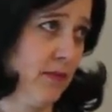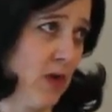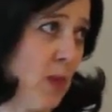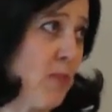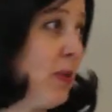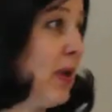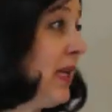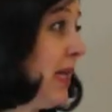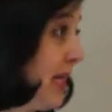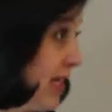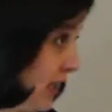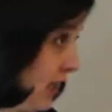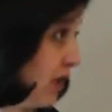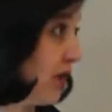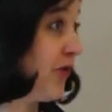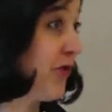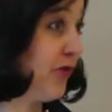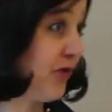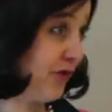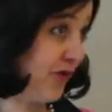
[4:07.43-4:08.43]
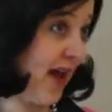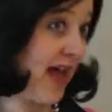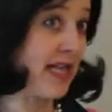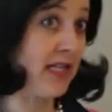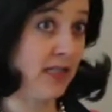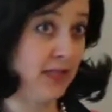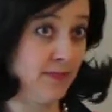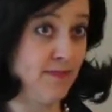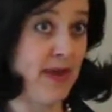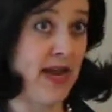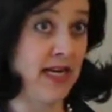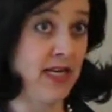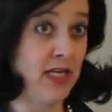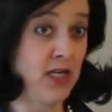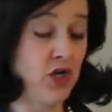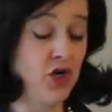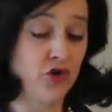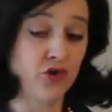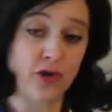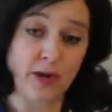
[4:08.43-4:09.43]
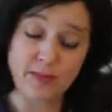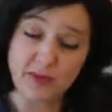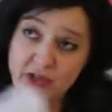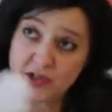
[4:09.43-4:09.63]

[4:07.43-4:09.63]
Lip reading: A political fence-mending trip,